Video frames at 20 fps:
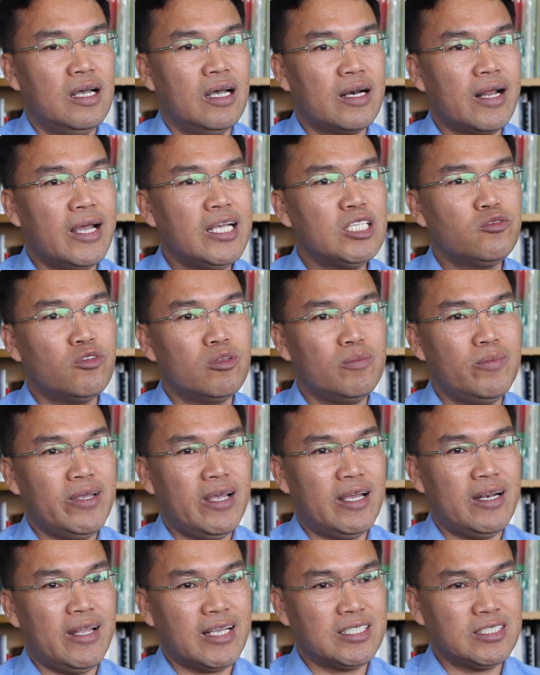Rice would be
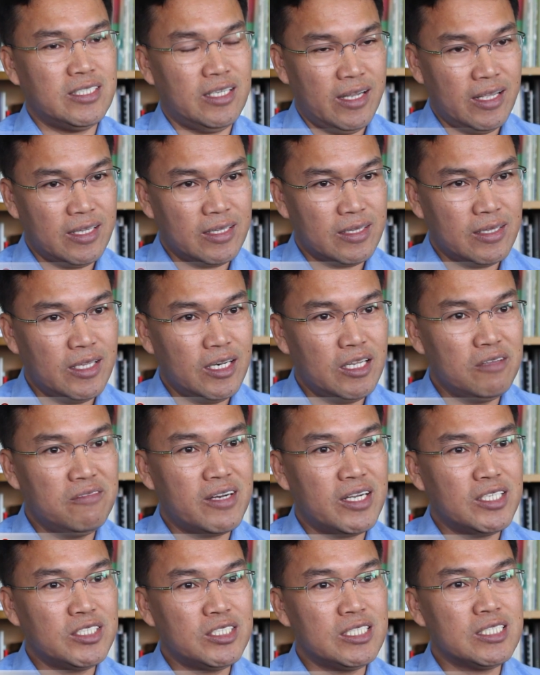an excellent
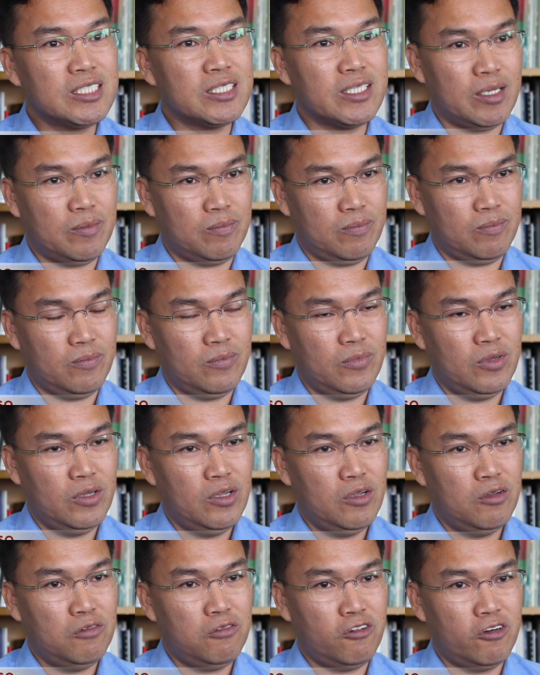delivery system
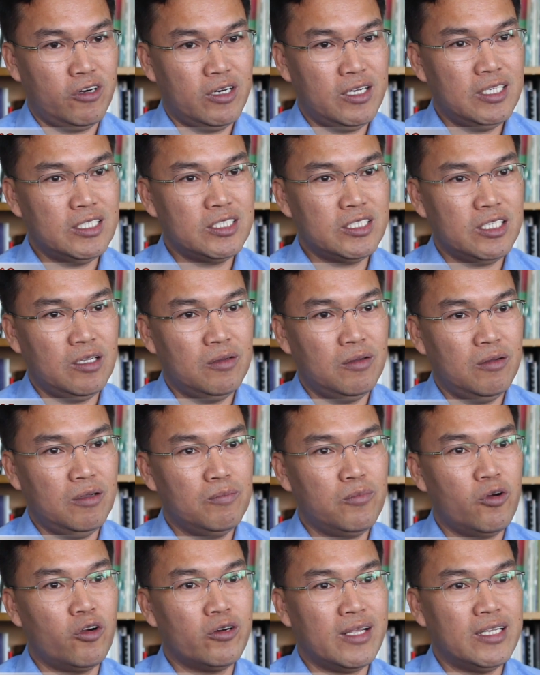for these
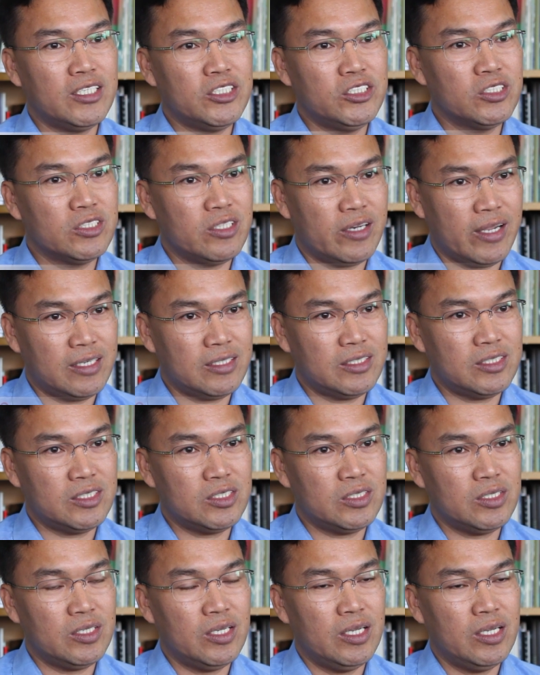important nutrients